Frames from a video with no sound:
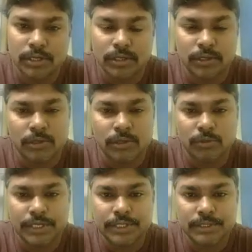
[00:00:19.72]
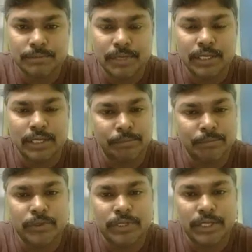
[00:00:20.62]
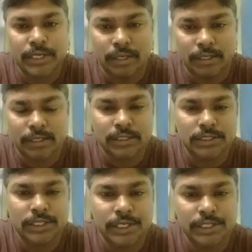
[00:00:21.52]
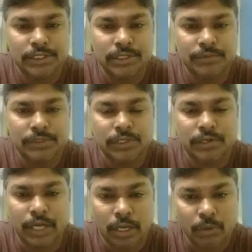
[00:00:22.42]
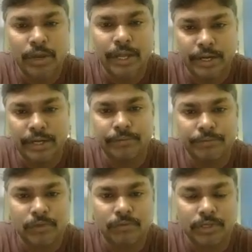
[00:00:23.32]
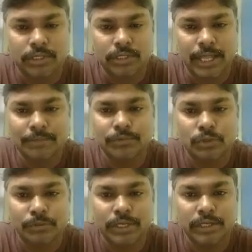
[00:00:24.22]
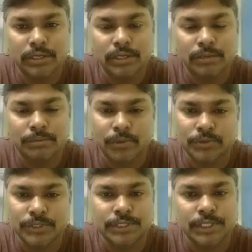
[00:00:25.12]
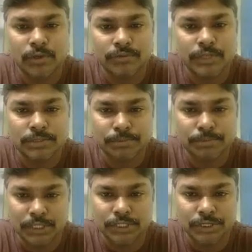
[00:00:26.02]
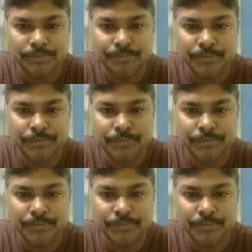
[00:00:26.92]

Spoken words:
what is the main important consideration which are required for the time domain processing of the speech.